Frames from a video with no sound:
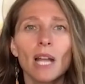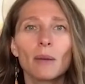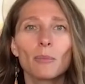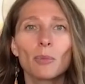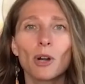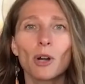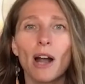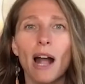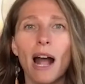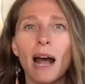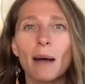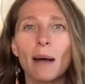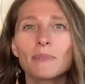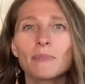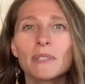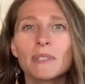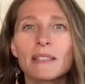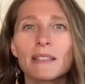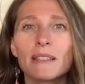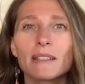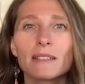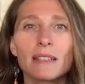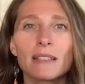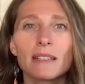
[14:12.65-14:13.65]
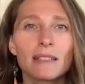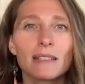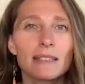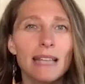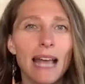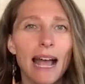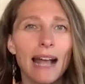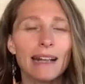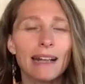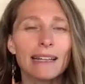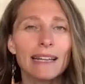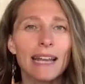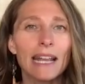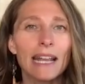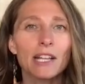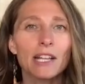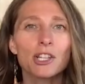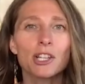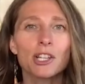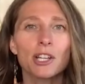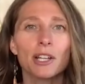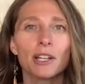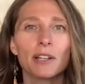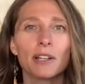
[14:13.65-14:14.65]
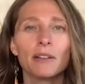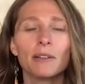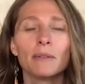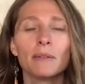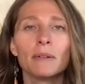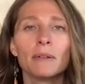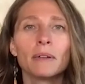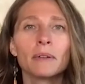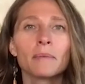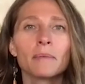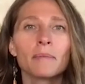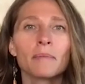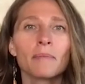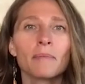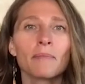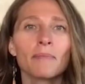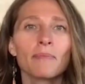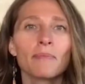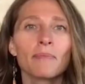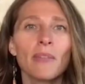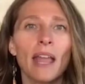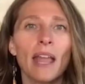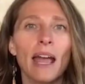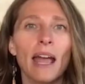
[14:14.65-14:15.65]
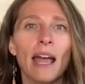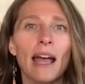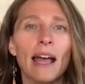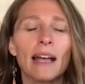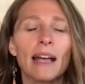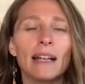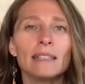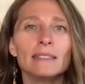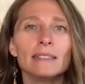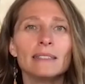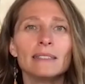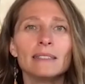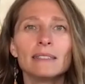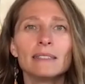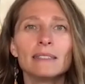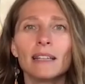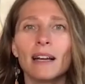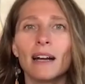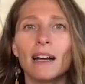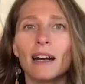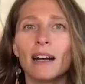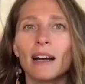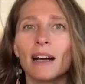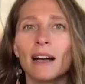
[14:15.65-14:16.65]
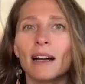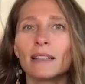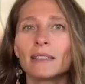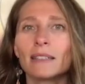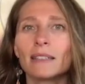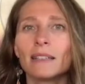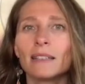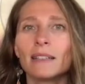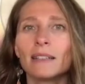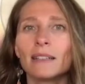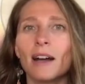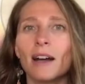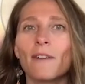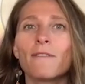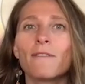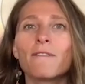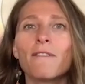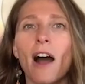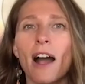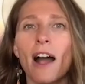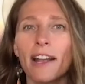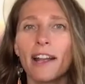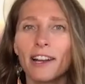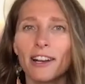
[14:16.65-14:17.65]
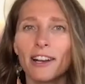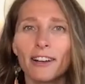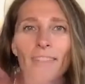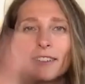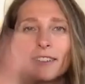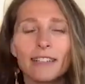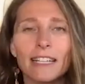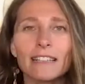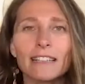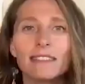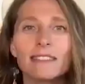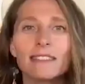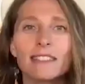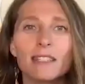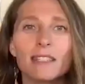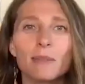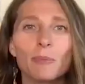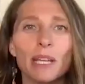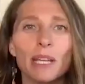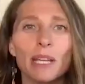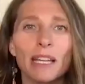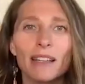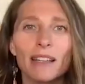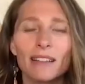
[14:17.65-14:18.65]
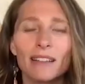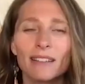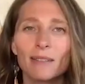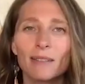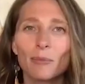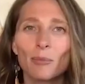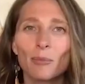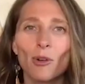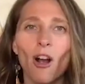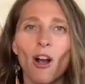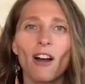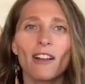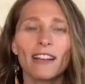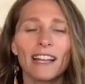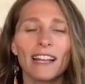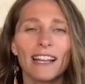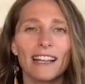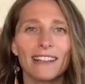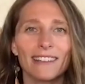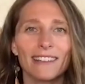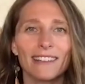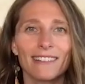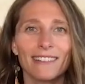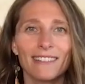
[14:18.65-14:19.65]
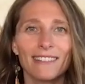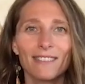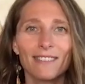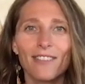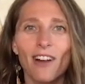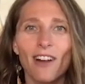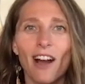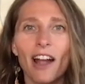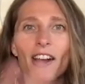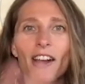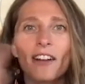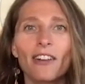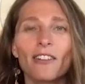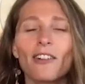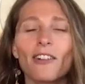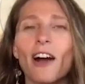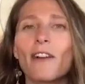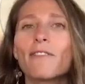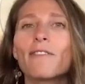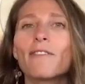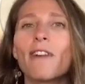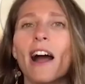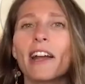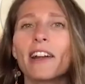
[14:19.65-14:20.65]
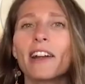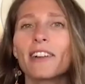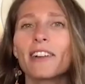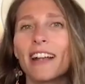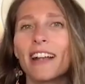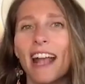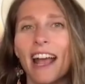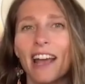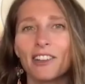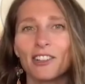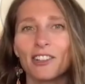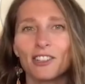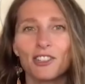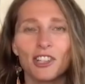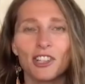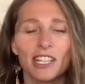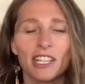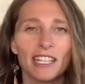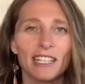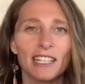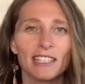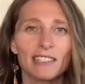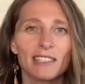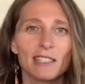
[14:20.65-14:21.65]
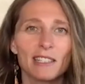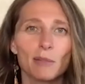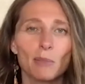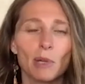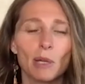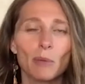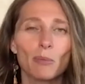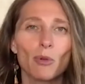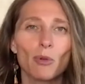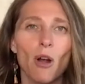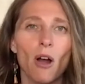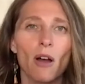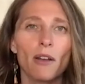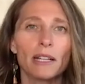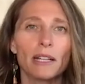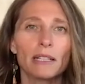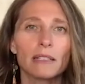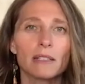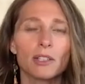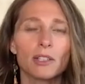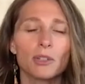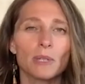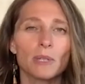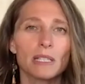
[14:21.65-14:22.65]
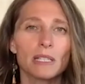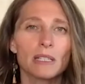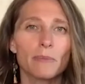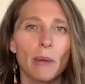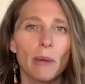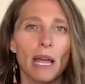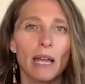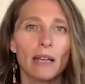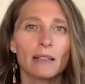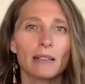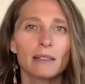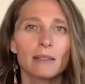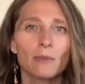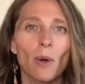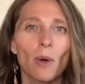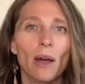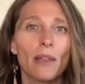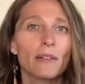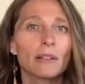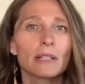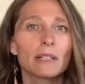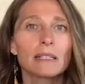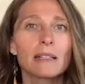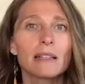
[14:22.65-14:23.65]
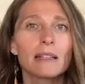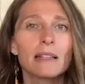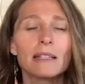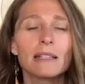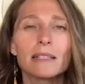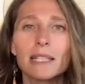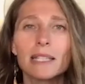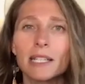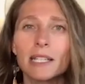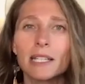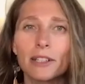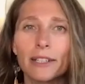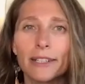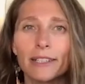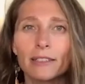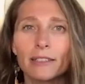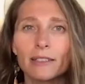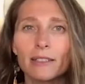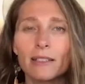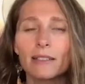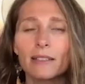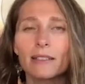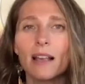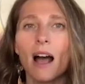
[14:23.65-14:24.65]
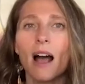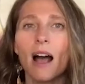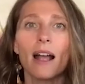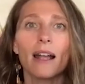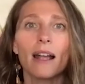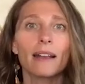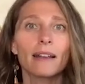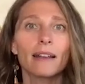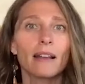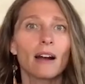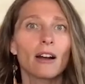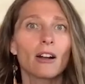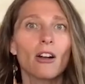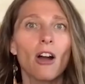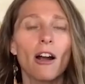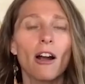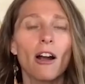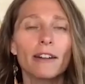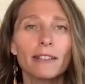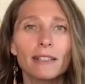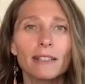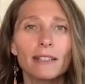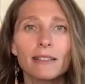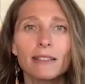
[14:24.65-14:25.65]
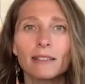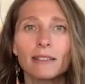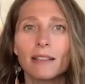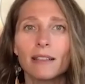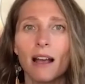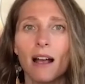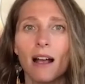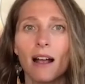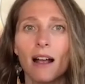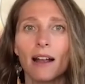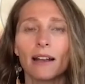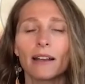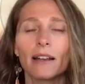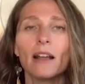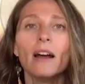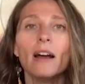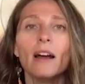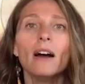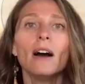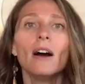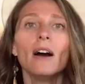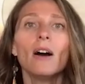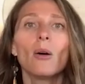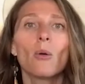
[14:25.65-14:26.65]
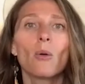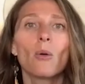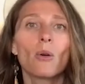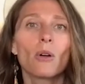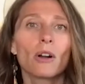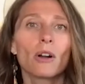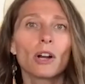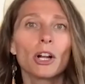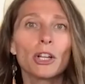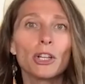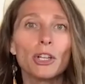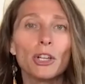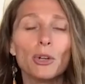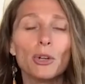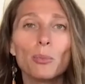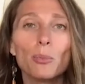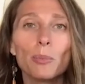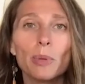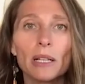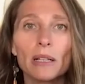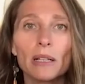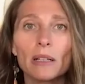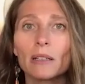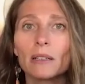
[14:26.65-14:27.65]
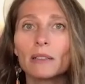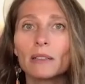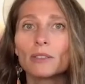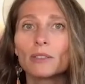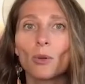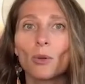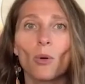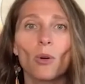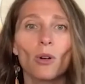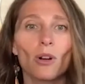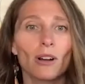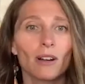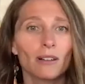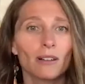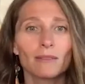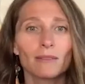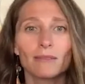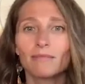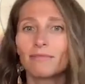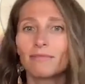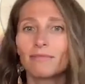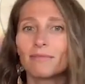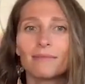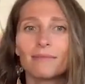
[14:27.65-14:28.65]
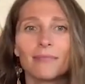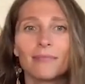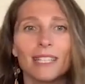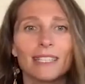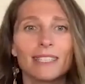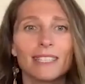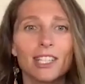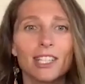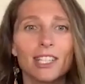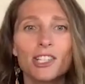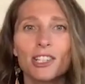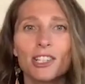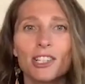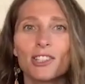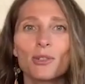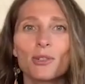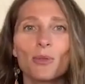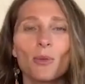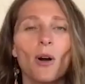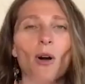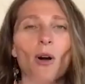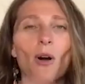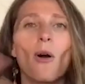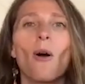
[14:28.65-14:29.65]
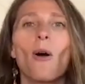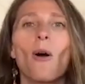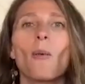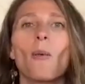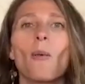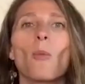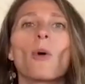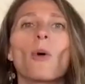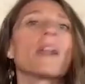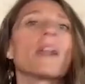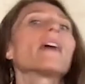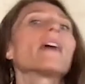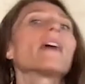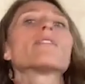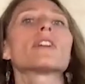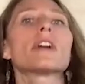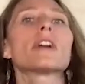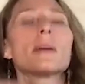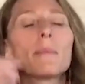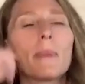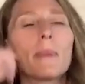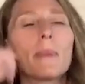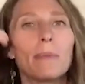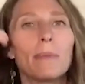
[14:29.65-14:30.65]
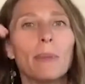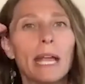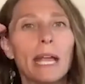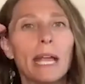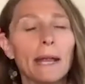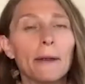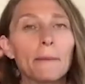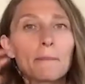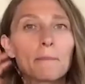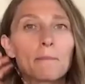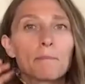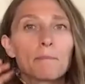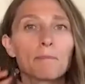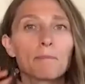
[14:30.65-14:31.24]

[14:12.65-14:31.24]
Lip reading: Perhaps there's a stagnation and a fire needs to be brought in. A fiery energy needs to be brought into a space, whether it's an interior design, a garden design, or a new build, or the addition to a home, whatever it may be.